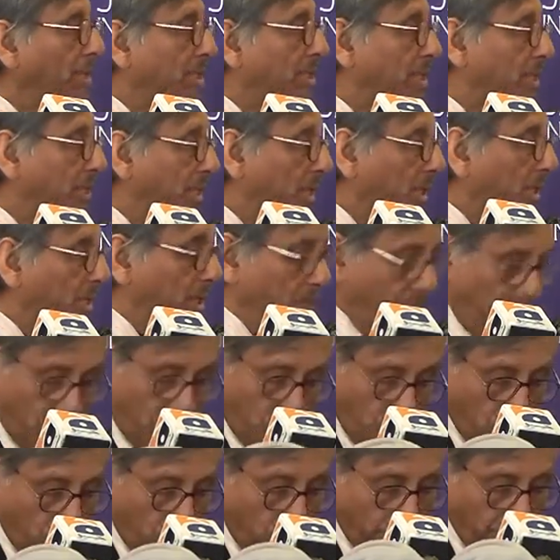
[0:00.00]
we certainly
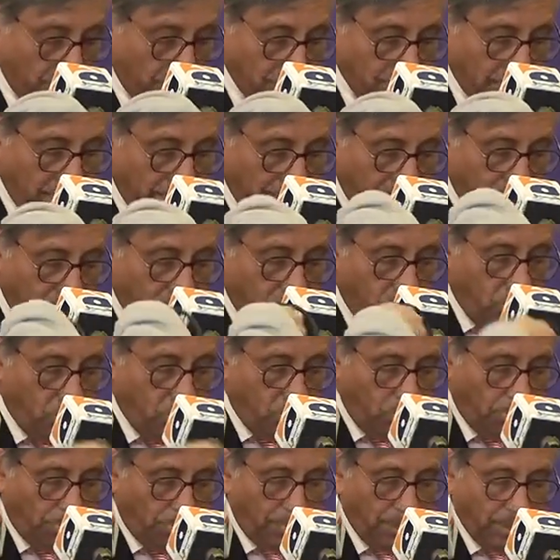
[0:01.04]
hope, as I think
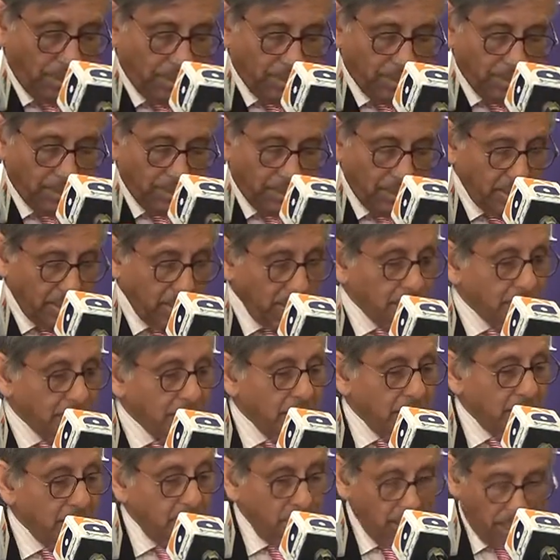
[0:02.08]
all Pakistanis,
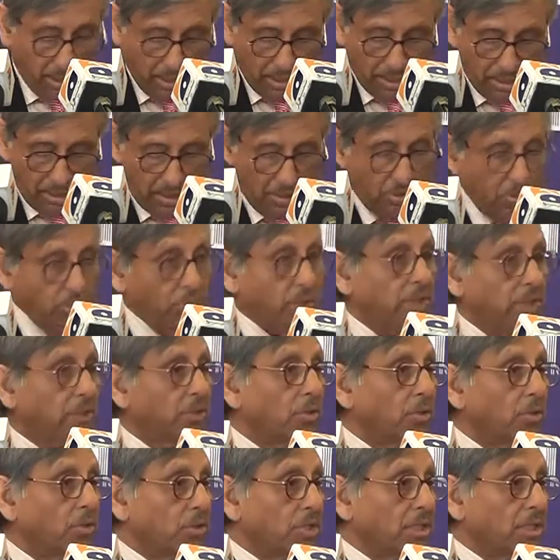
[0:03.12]
including
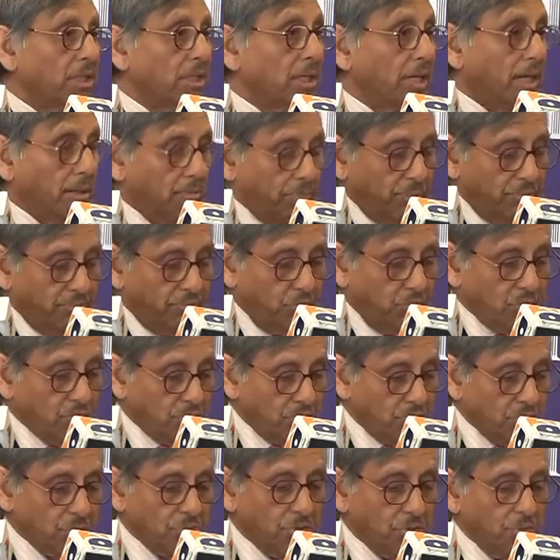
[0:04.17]
those in the armed
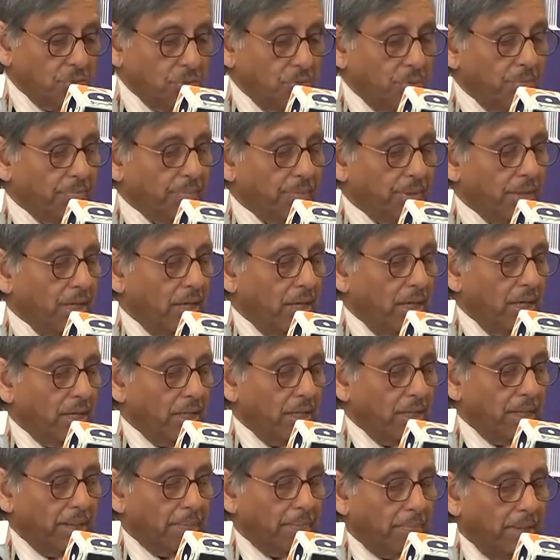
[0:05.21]
forces do,
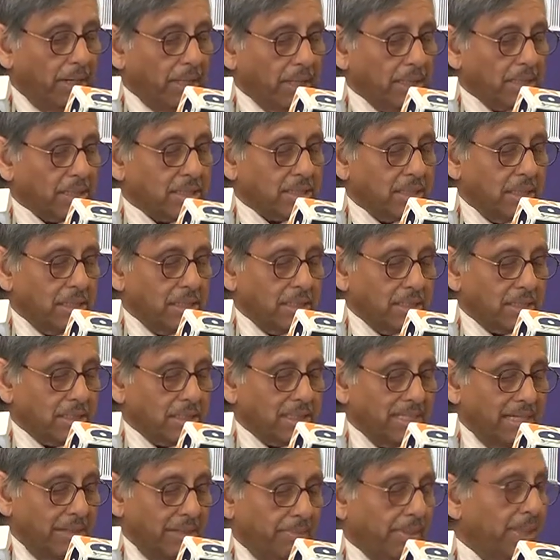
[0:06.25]
that Pakistan
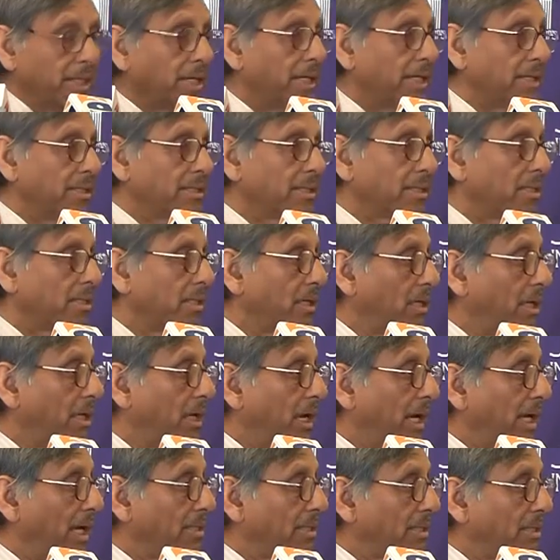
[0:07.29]
stabilize
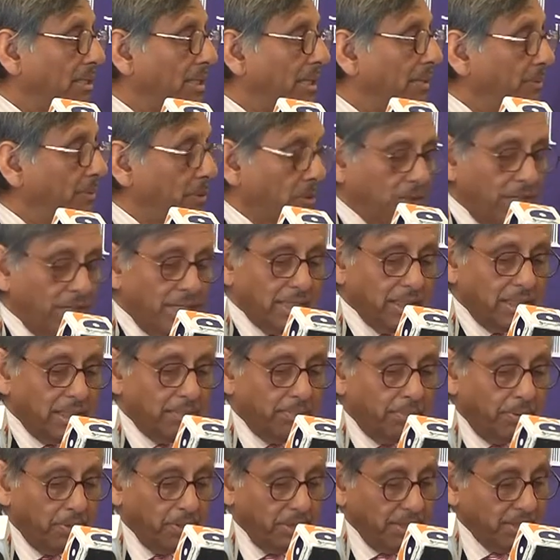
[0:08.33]
as a democratic
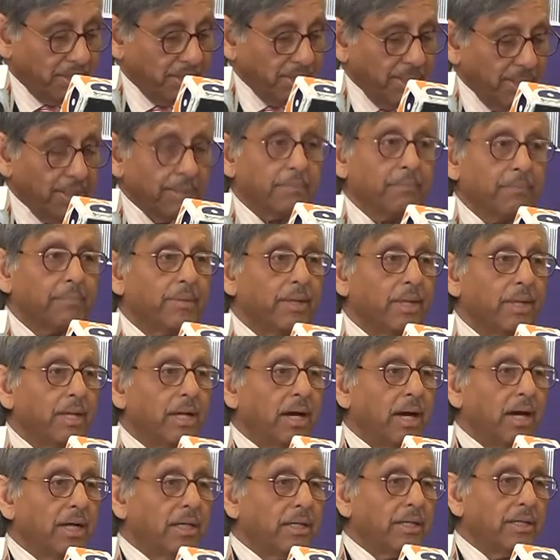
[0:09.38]
polity
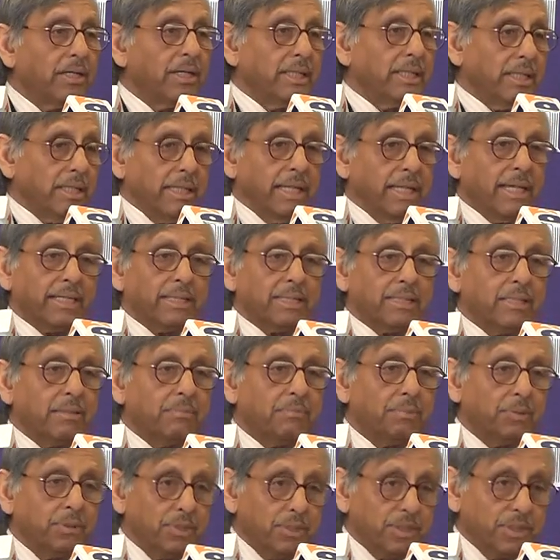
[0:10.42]
under an
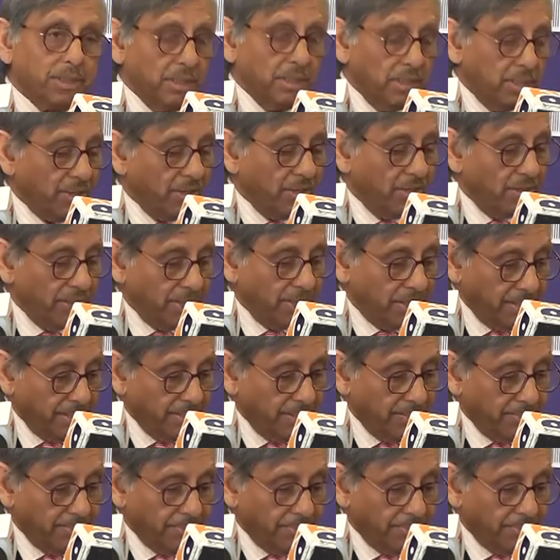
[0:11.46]
elected political authority.